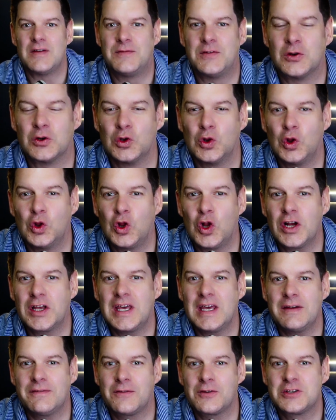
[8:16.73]
If you're
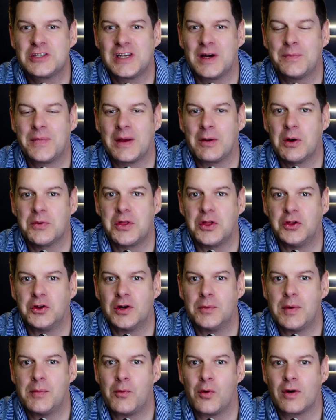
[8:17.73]
looking for something with a
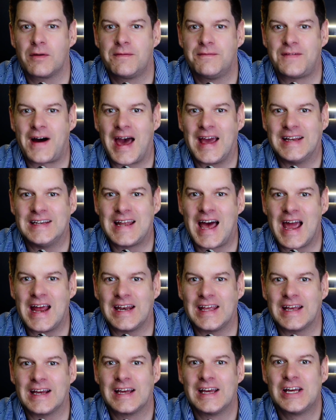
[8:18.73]
little bit more fine
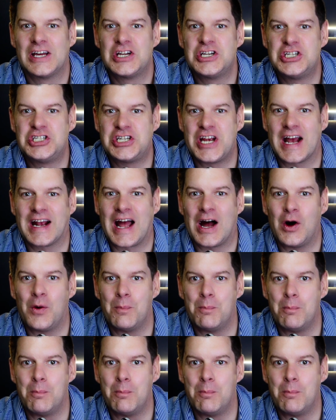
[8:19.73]
dining, check out